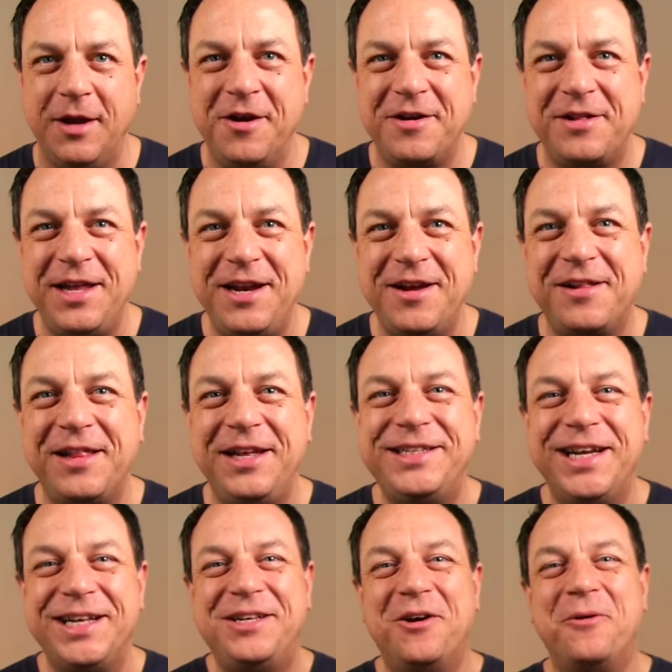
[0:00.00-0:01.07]
Oakley
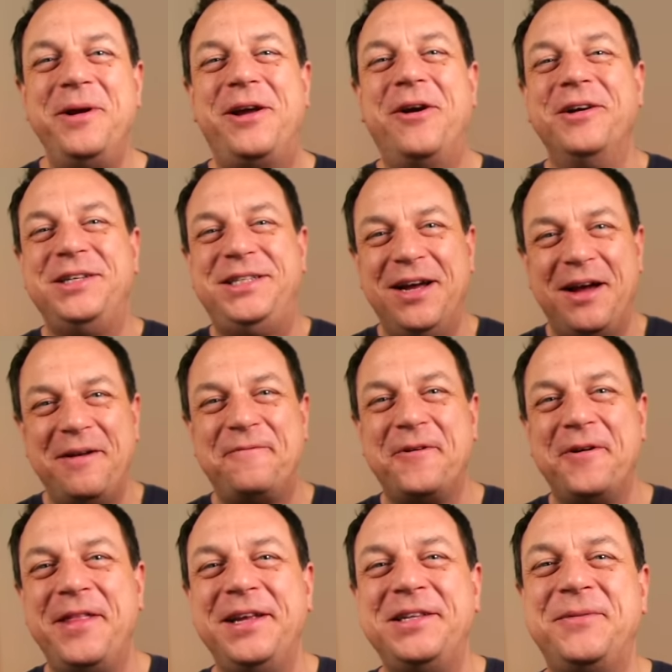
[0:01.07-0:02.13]
Doakleys, that's all we've got time
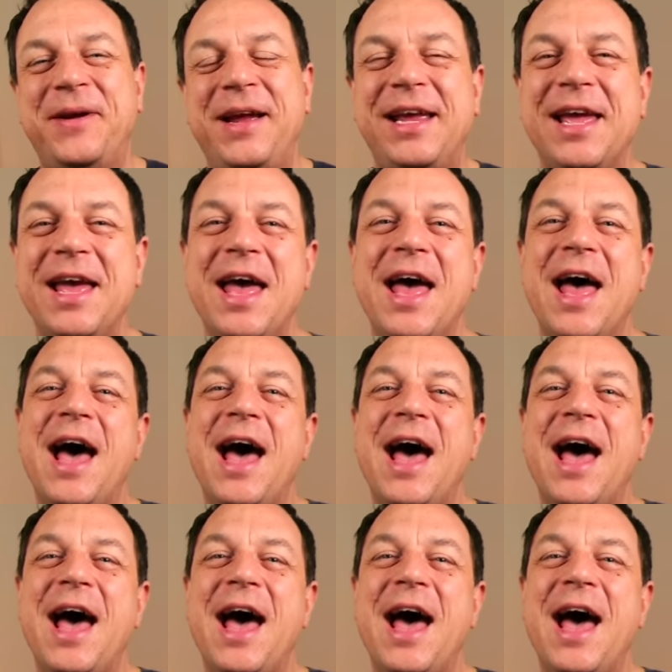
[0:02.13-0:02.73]
for this week.